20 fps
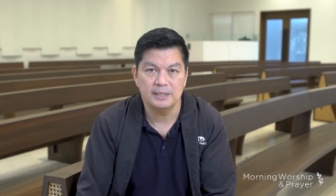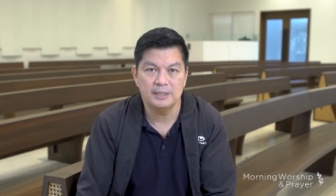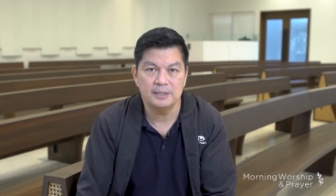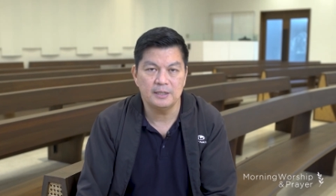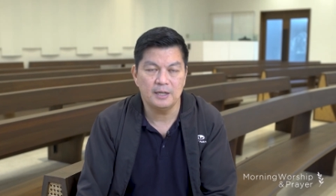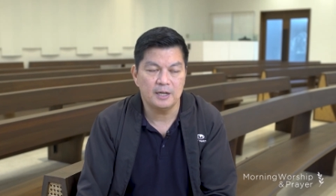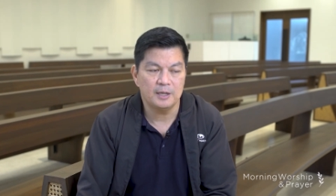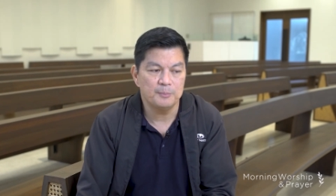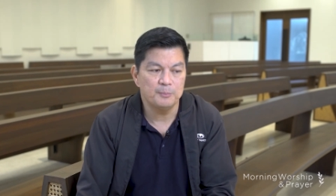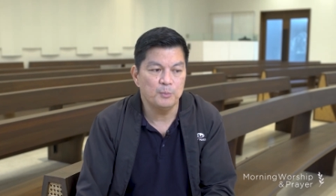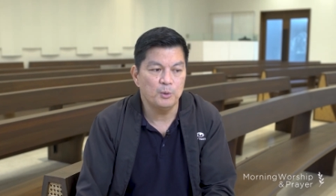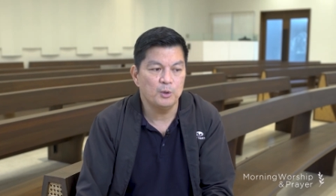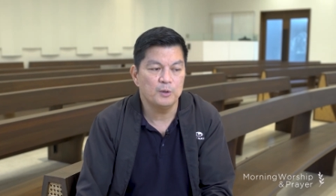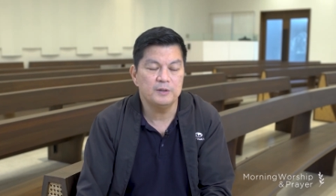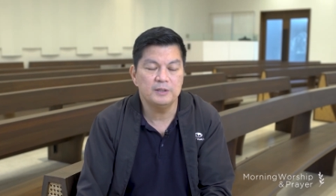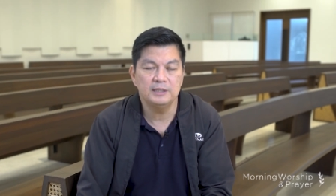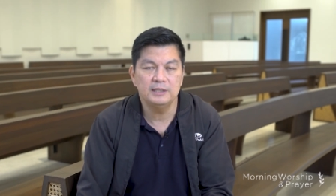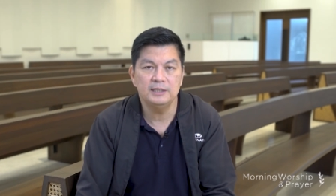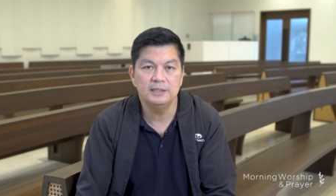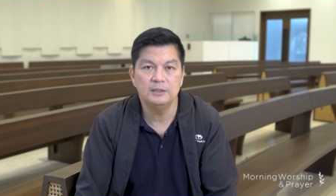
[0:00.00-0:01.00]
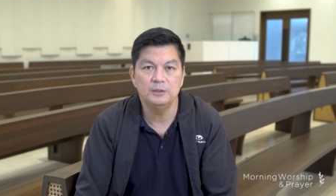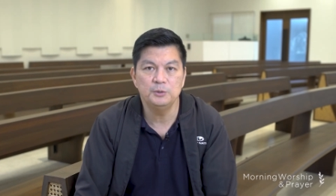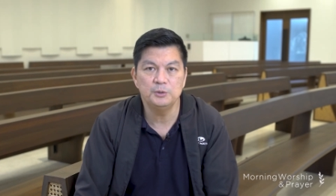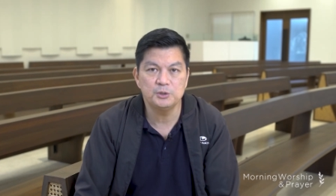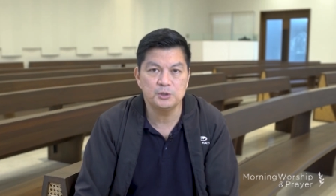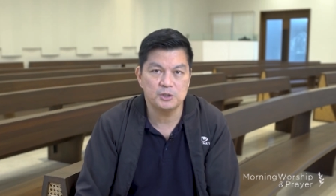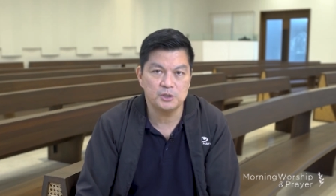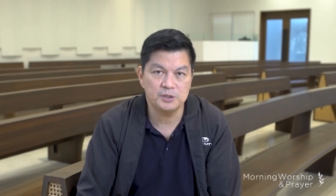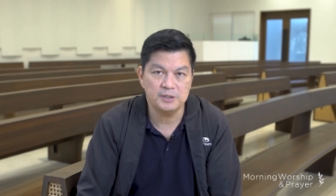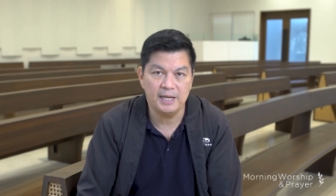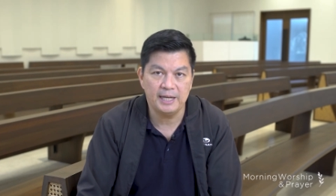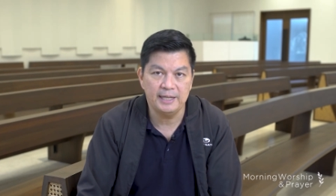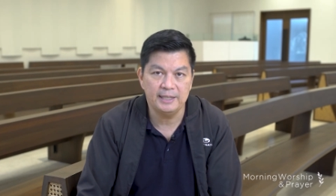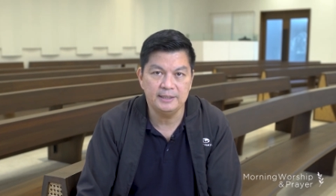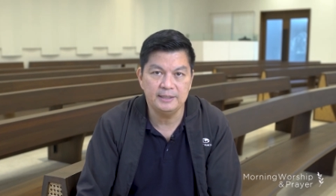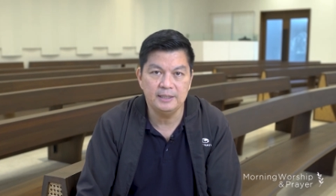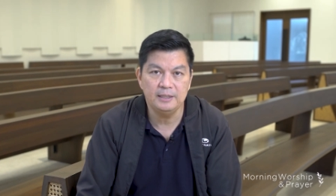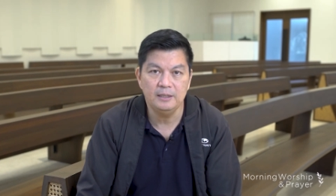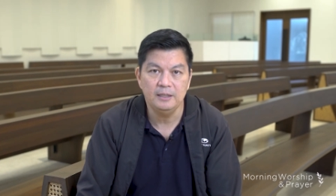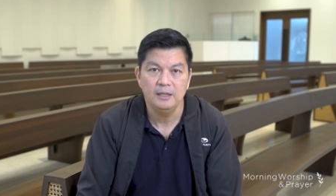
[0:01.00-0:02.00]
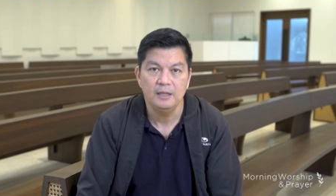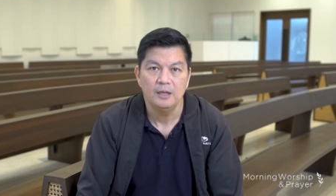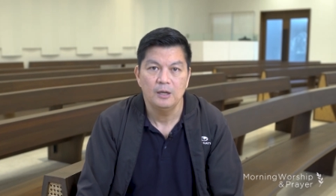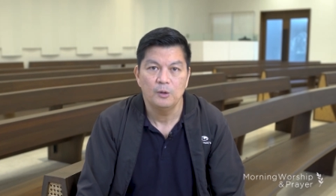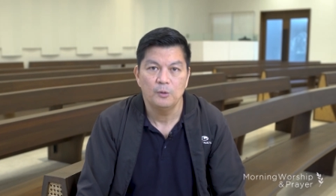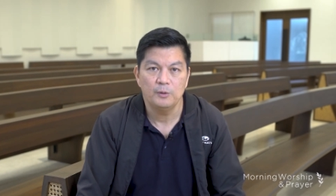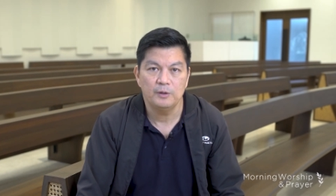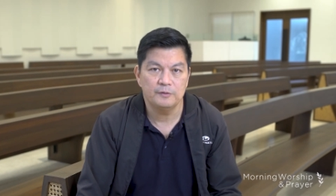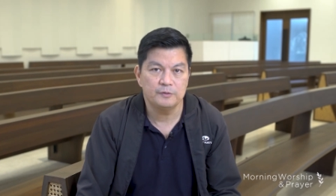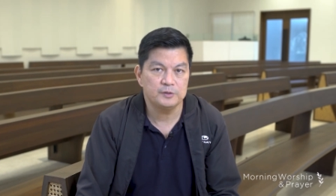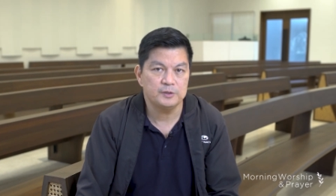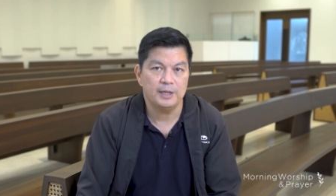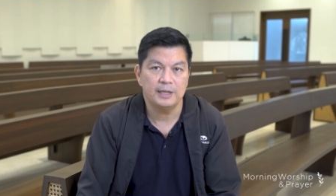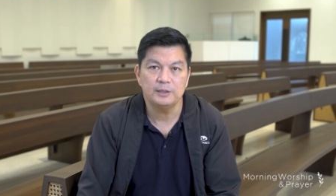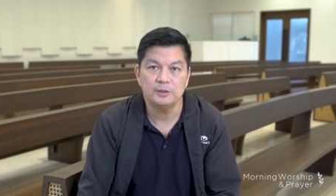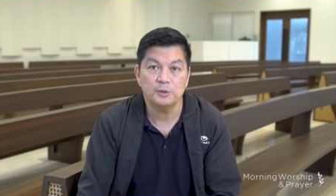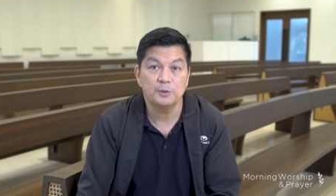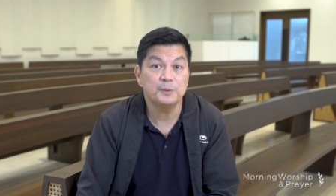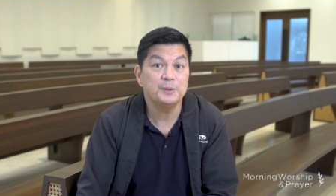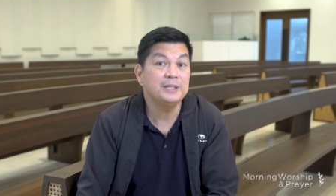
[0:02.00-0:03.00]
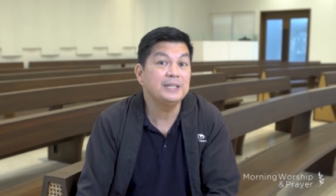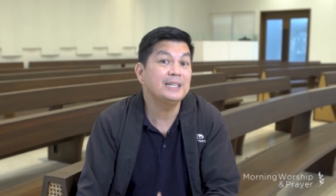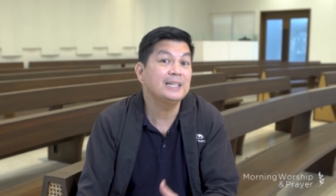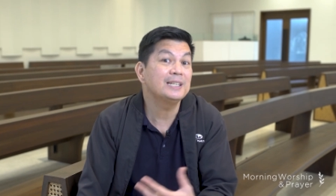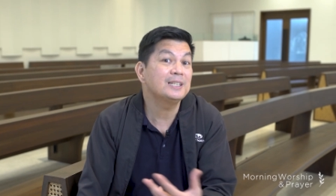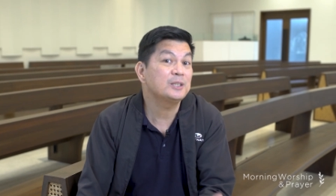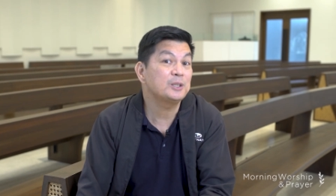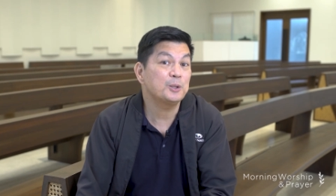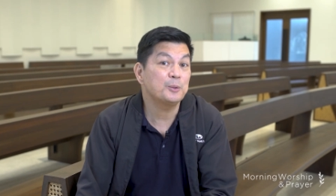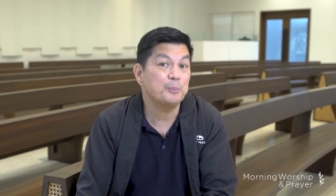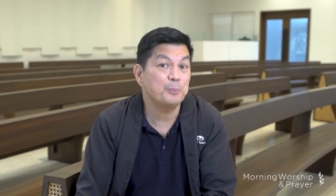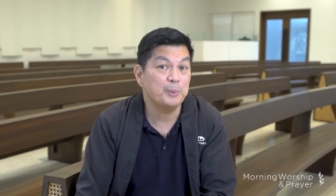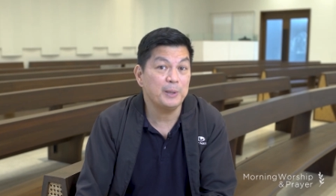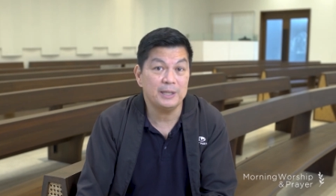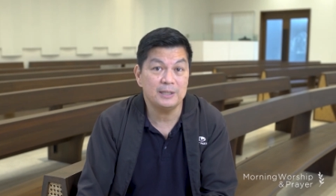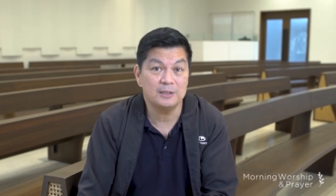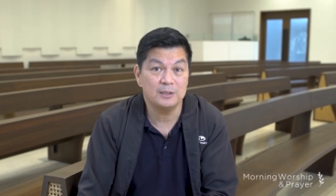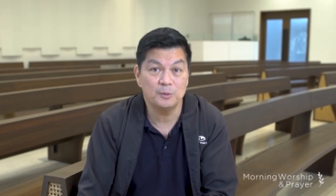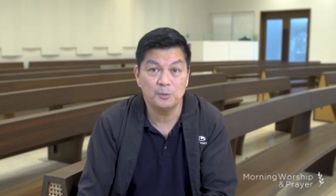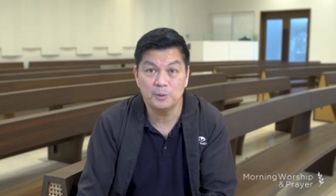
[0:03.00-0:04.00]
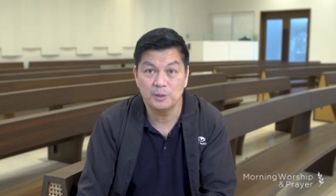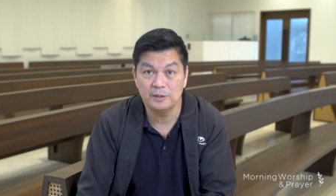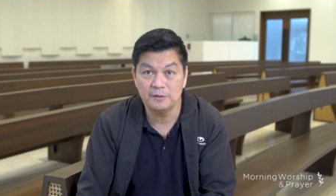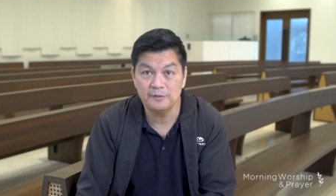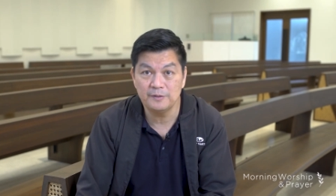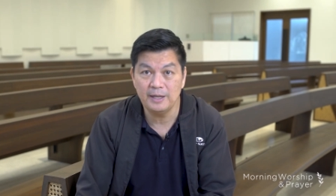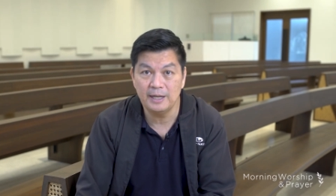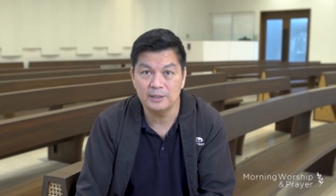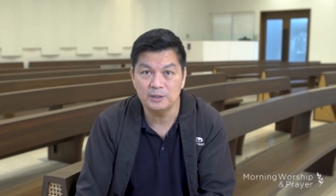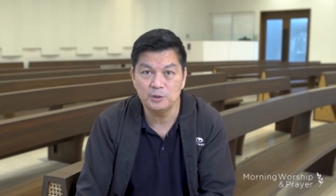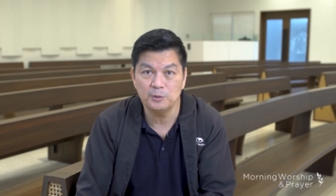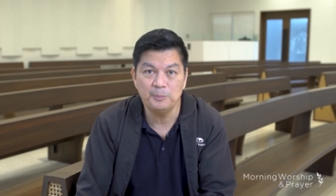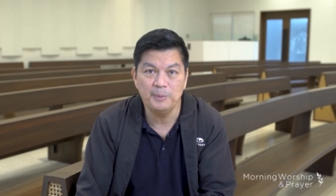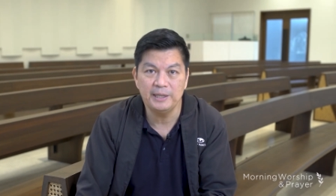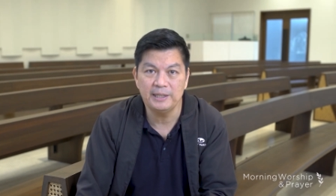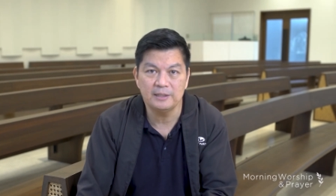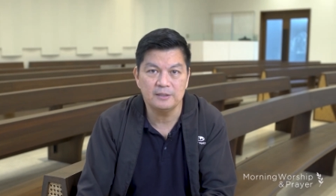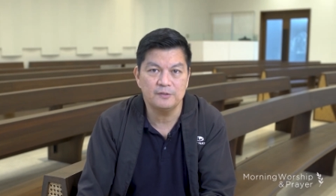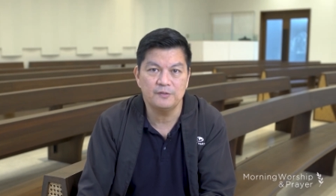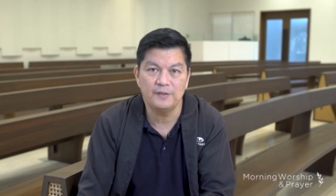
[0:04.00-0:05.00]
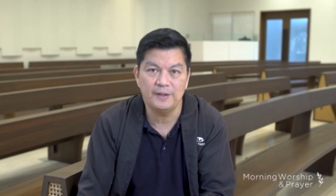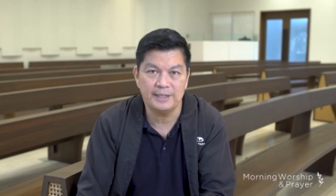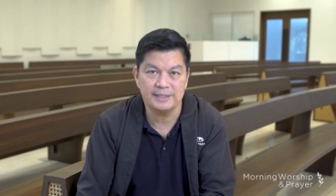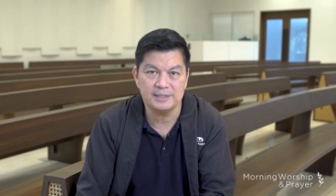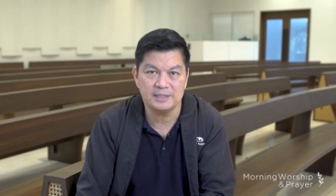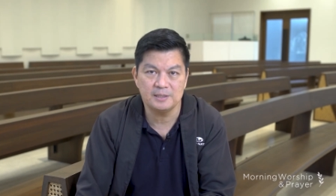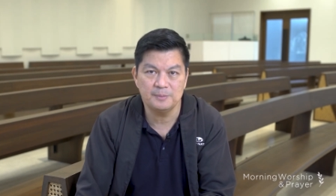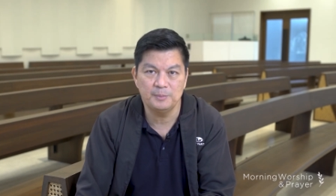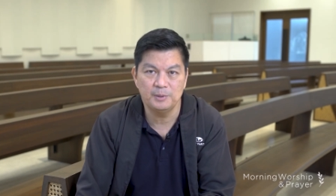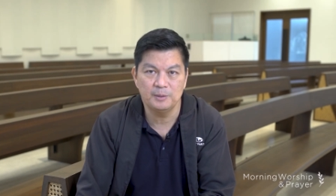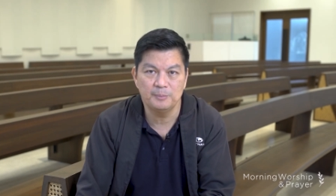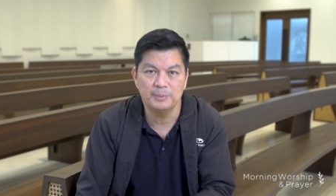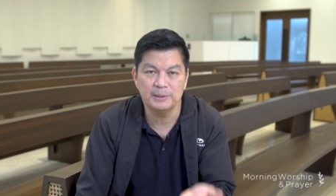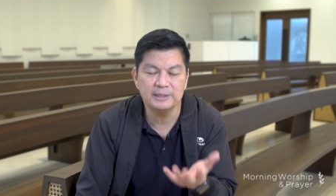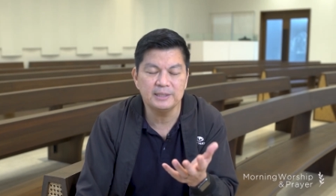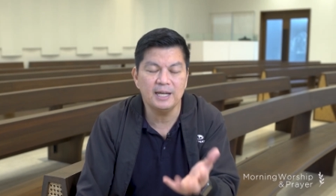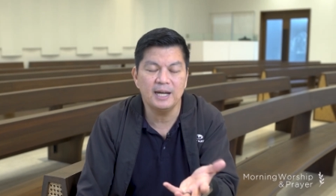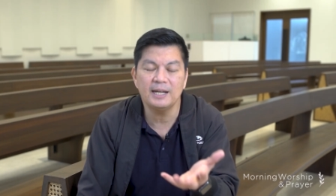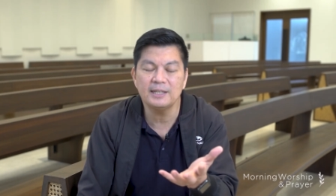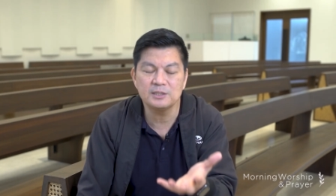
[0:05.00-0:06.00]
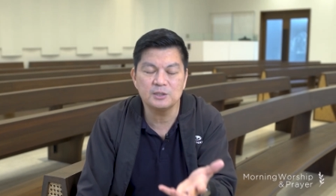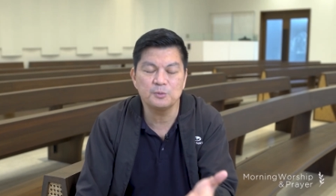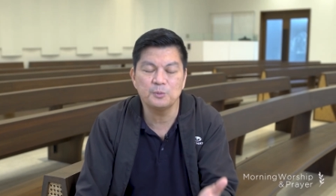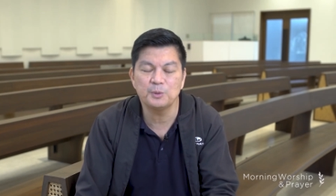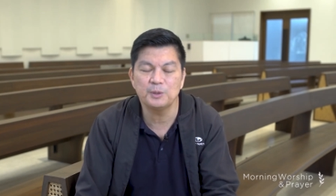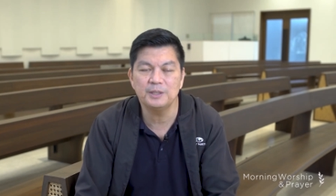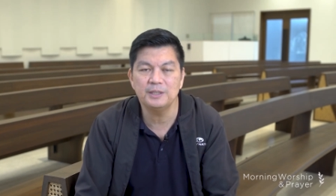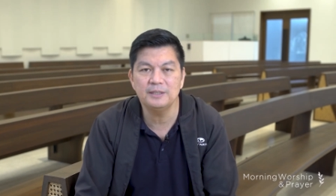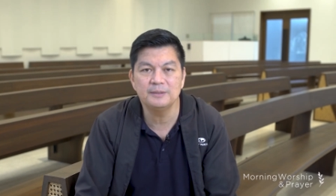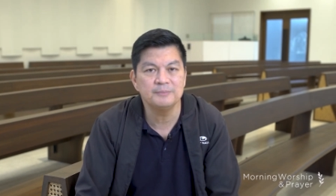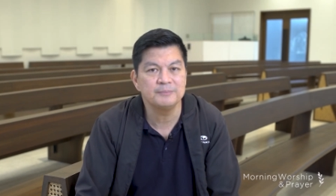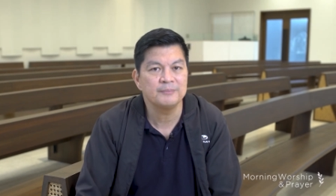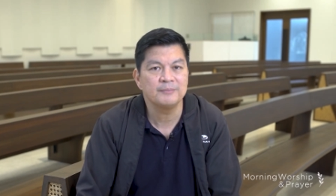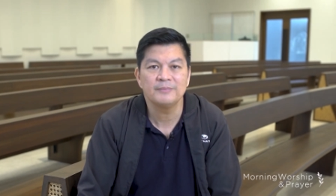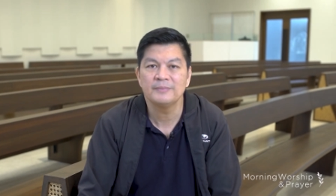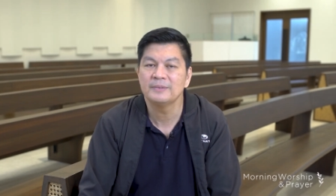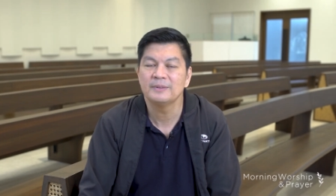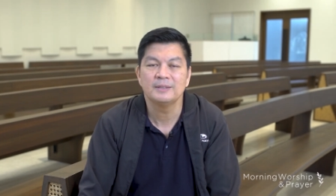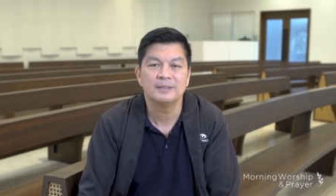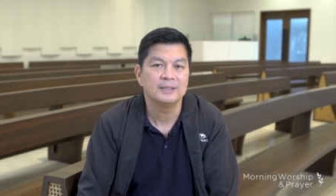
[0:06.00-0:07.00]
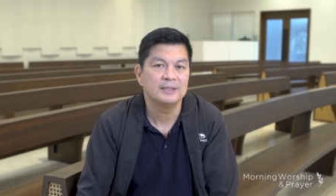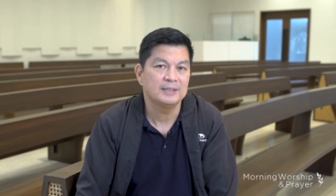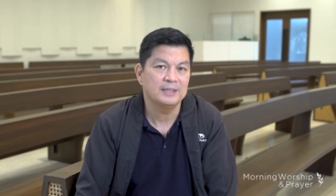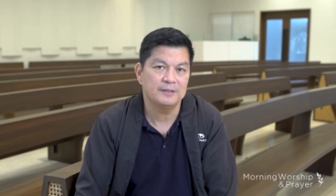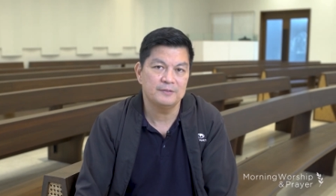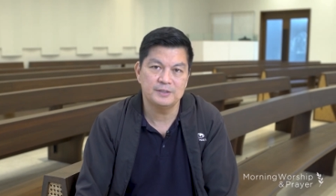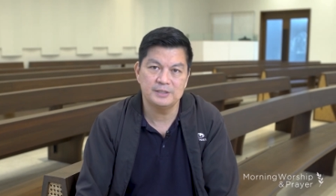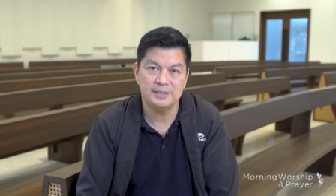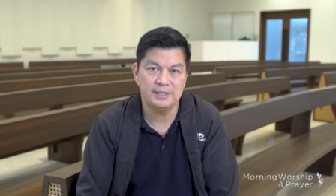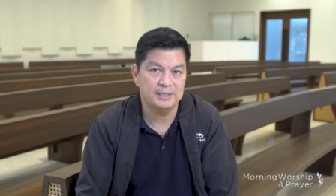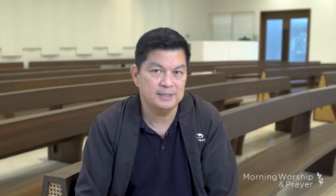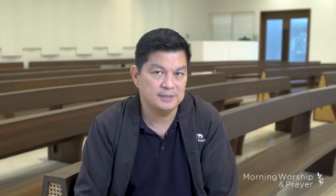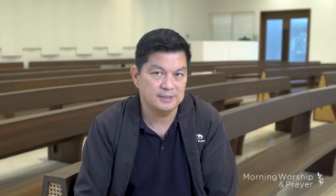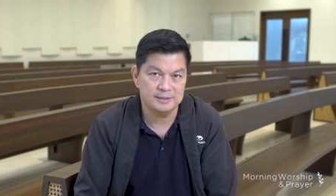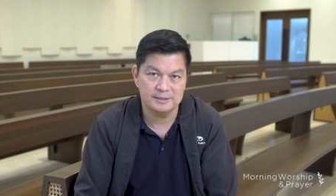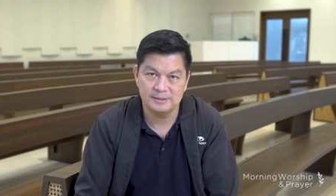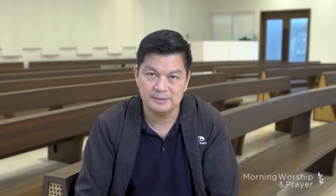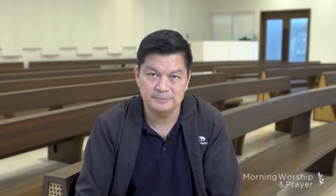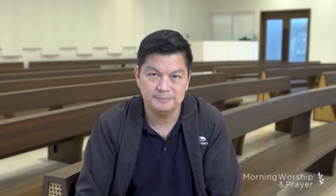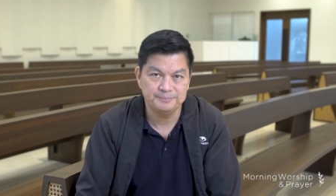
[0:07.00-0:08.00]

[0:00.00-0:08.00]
In our morally loose society, we have tried to reinterpret the Word of God to make it flexible, but God's Word never changes.